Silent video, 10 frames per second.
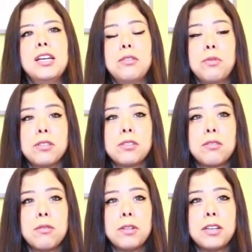it
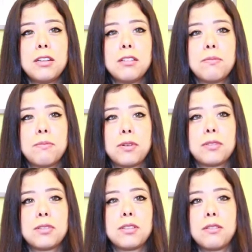was complicated
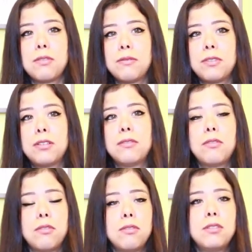process.
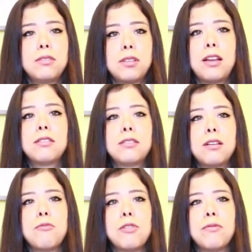However, always had
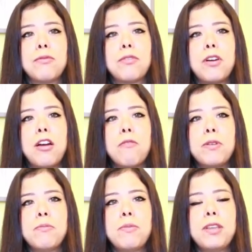someone for
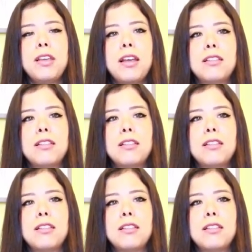helping me.